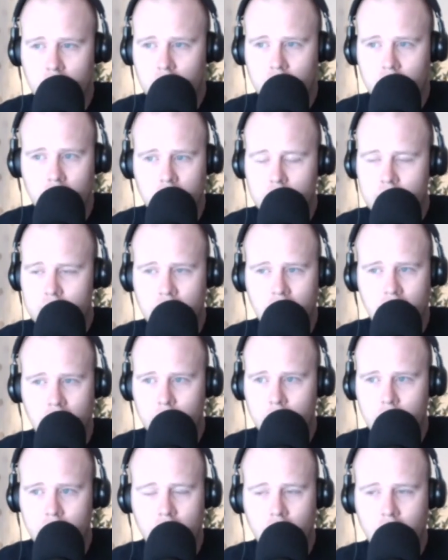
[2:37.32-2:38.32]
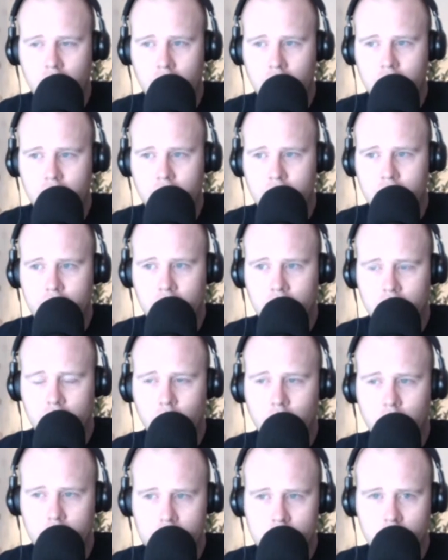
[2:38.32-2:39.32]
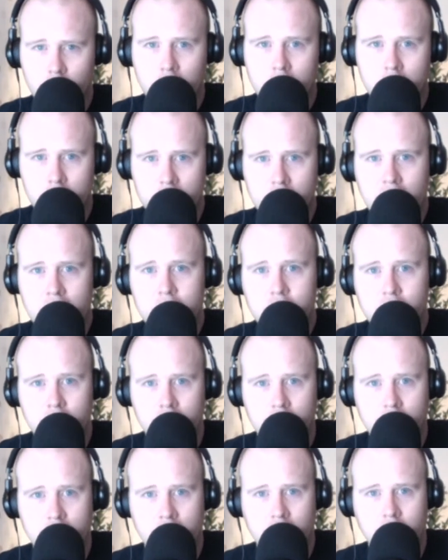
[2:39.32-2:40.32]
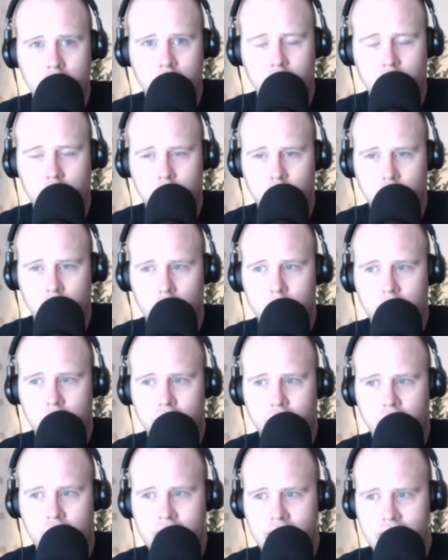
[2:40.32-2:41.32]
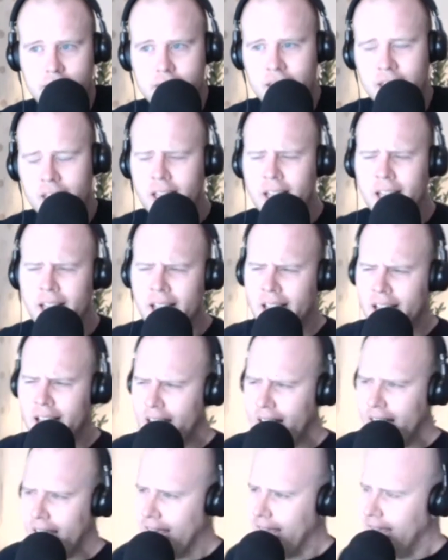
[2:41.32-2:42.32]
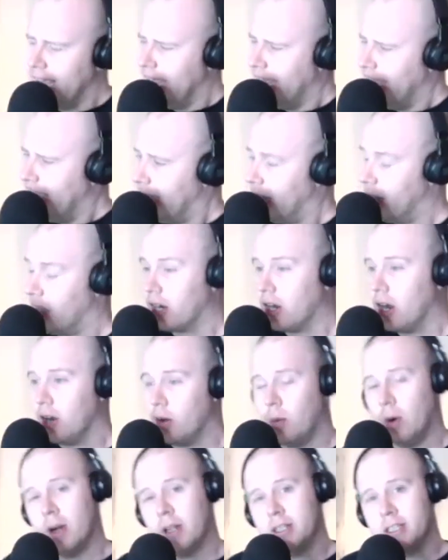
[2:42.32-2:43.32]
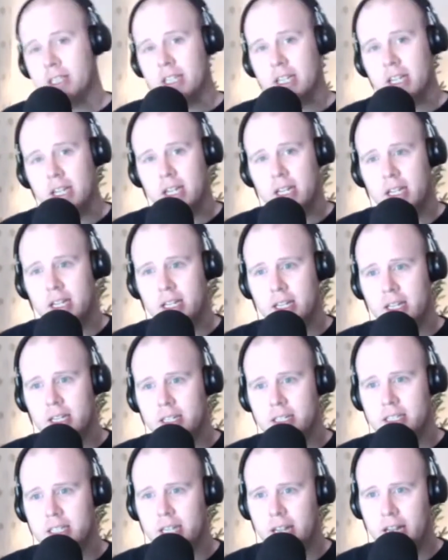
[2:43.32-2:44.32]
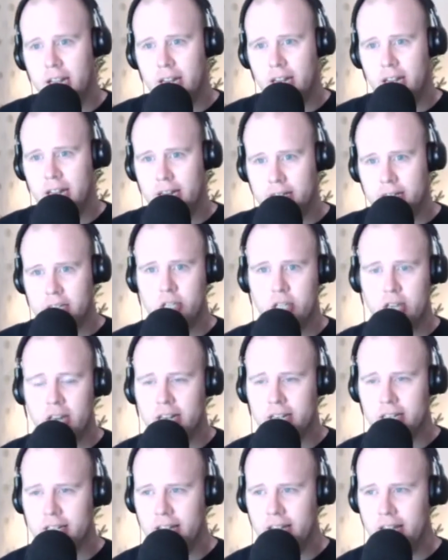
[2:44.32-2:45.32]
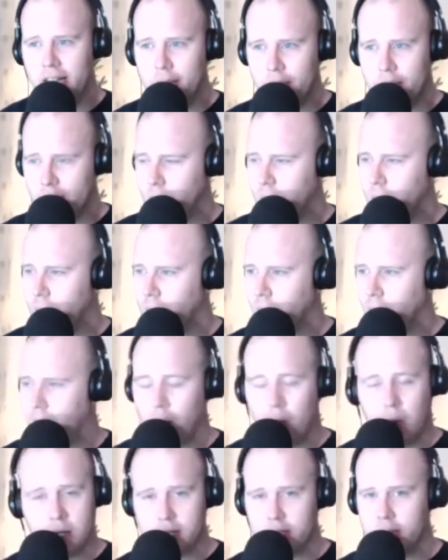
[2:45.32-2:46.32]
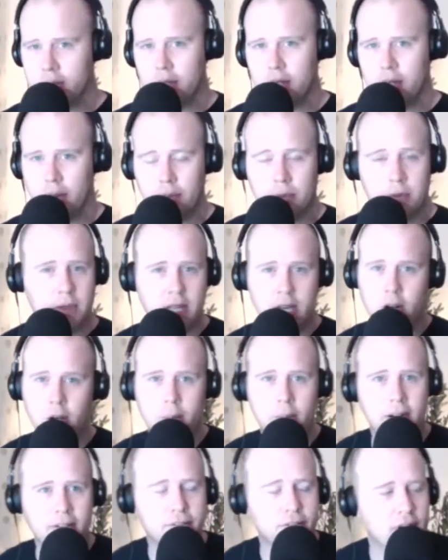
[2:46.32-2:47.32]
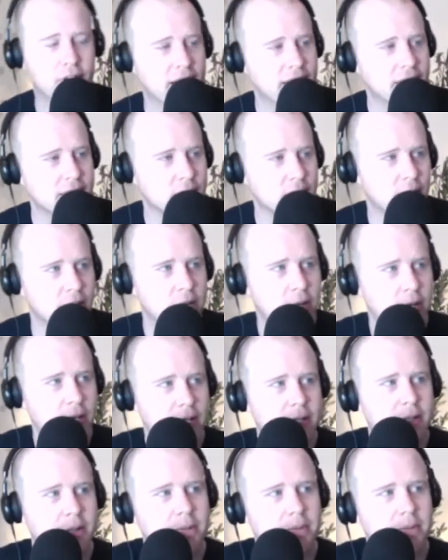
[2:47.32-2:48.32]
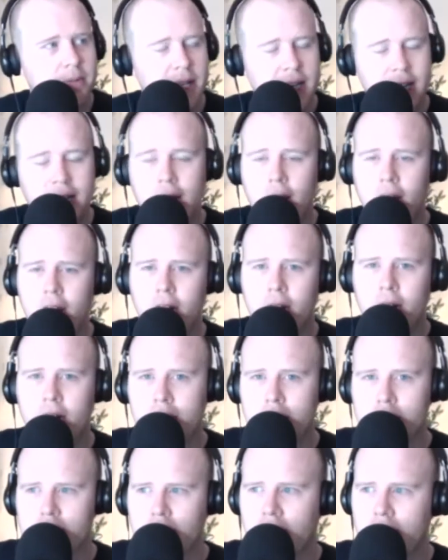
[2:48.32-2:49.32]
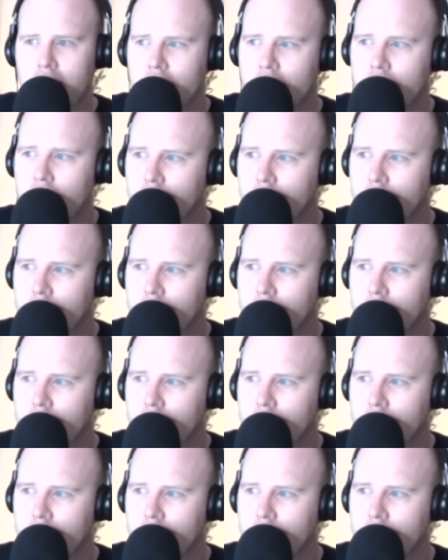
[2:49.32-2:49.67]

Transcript: it's um, it kind of it ruins your reputation in that group of friends. And I kind of wanted to to interject there, but it, it wasn't. Um, they're not my friends, so I couldn't. He carried on. He's like,